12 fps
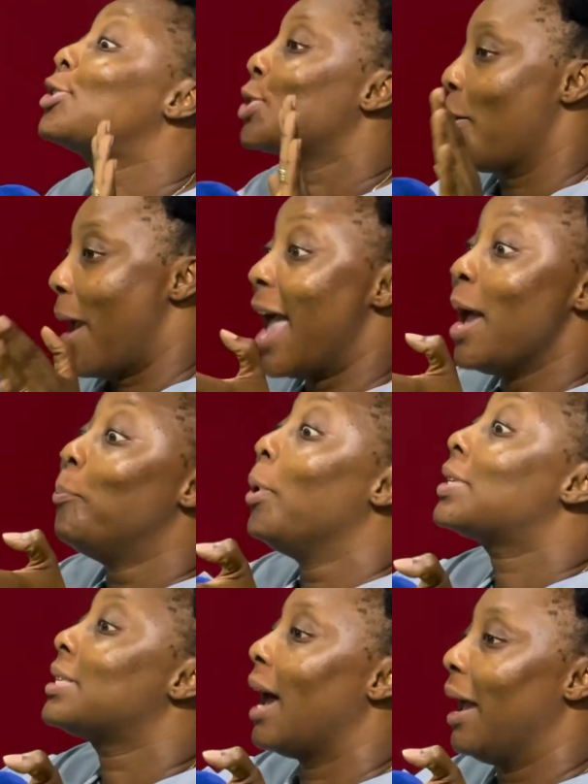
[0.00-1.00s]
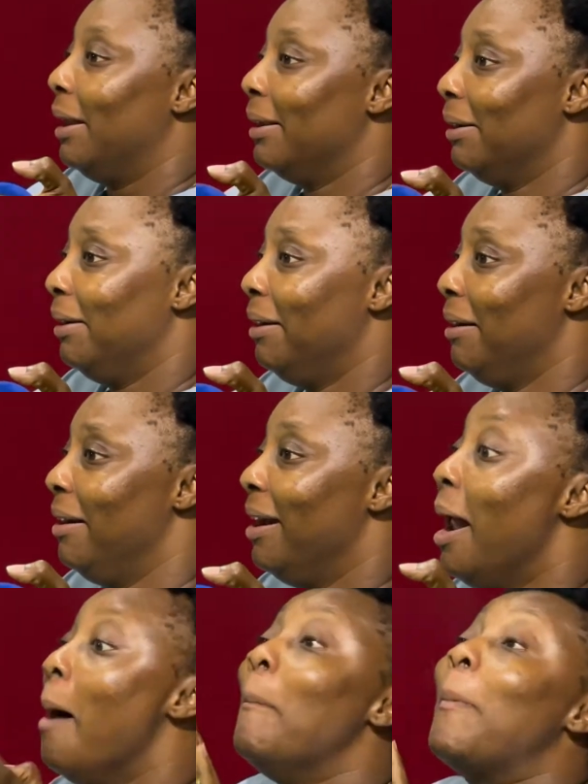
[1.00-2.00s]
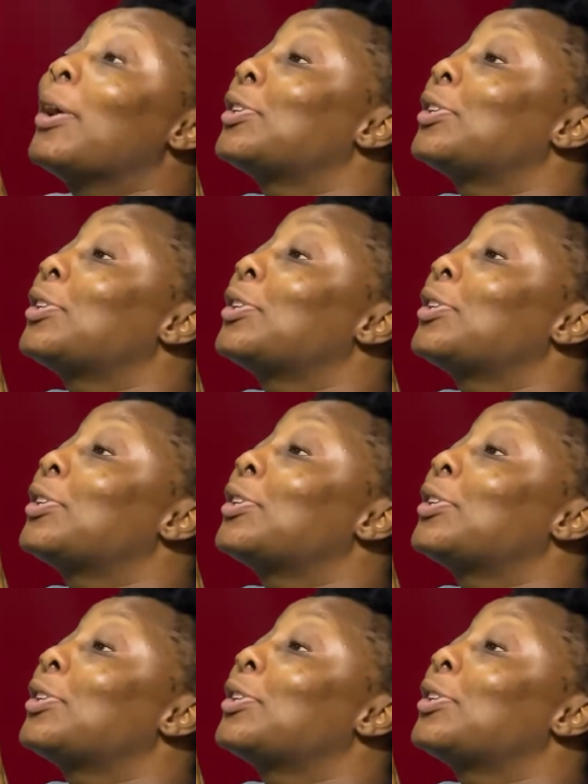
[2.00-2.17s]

sorry, I'm both sides. I'm